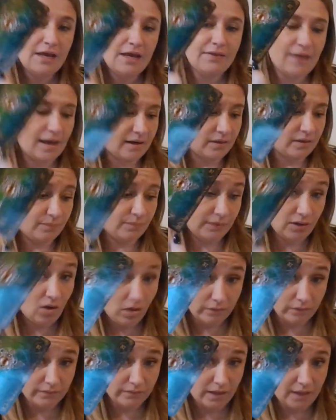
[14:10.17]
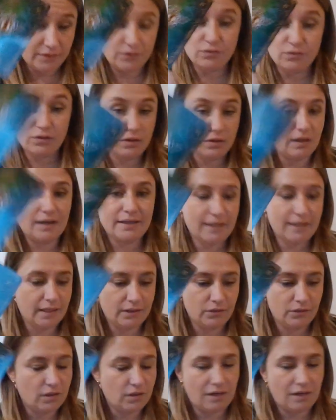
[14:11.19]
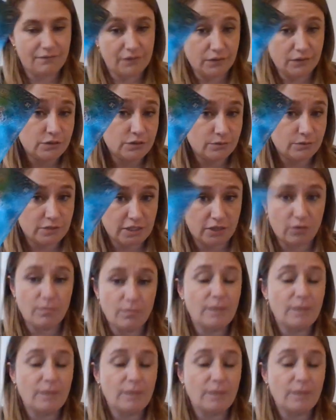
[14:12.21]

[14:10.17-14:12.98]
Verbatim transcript: That could be online. You could, again, you could have a YouTube channel.